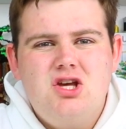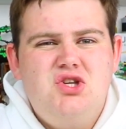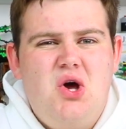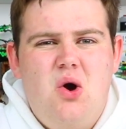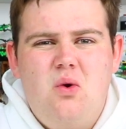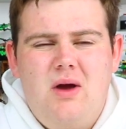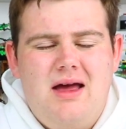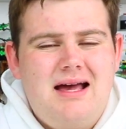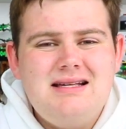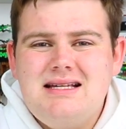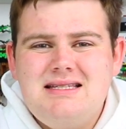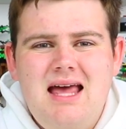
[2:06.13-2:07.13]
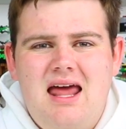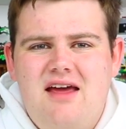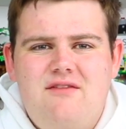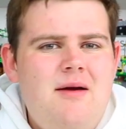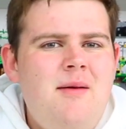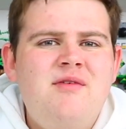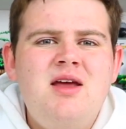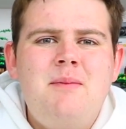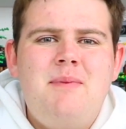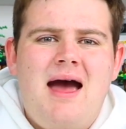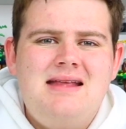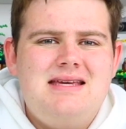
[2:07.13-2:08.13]
So, as I said, if I'm having a
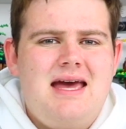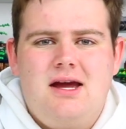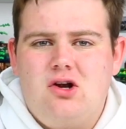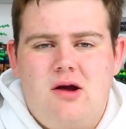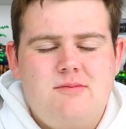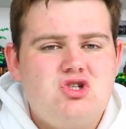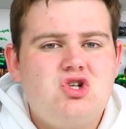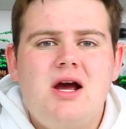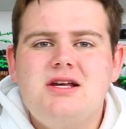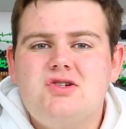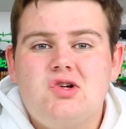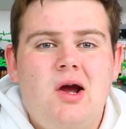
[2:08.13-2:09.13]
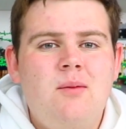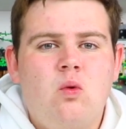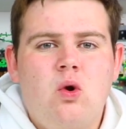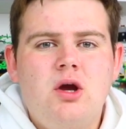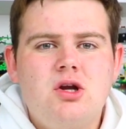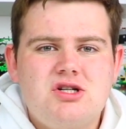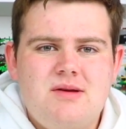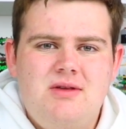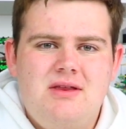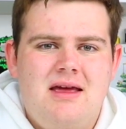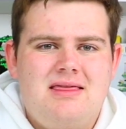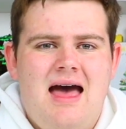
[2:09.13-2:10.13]
bad day or I'm stressed or I'm worried or
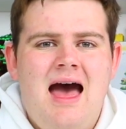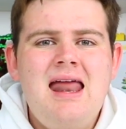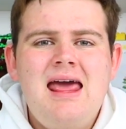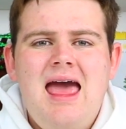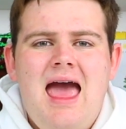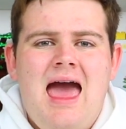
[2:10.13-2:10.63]
something like that,